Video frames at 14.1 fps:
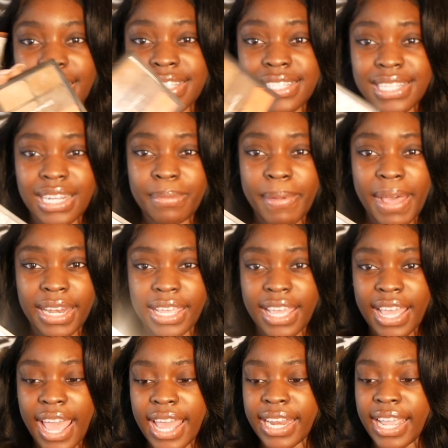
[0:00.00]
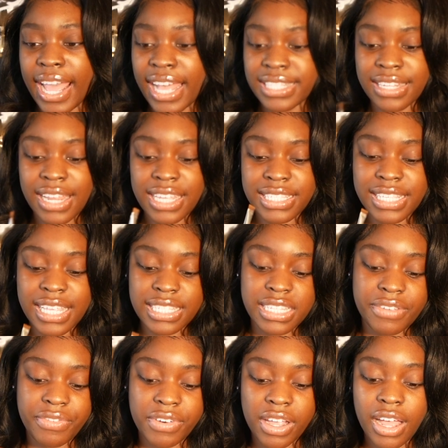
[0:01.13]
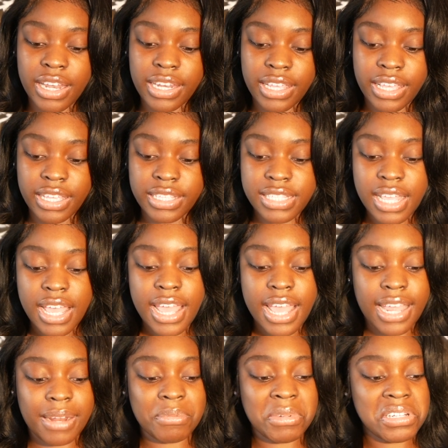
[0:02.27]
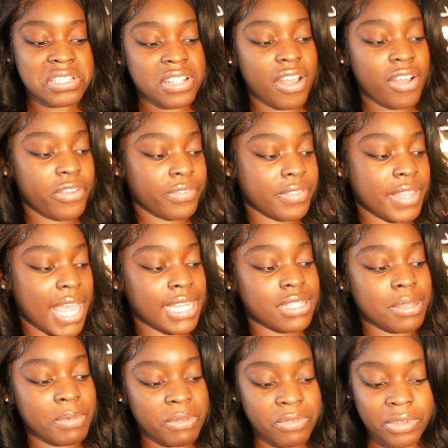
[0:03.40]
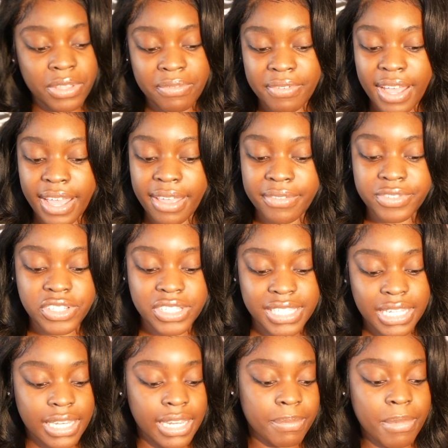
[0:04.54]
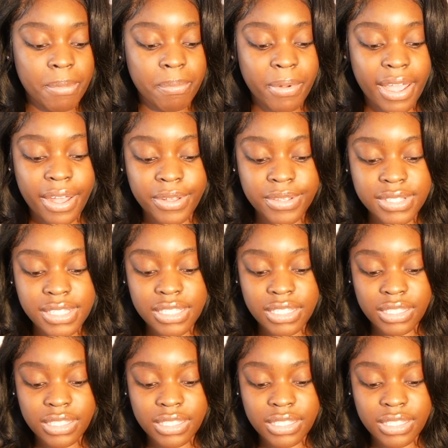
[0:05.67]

concealer palette and it has like 6 different colours. And I'm going to start off with the NW45 just to clean my brows.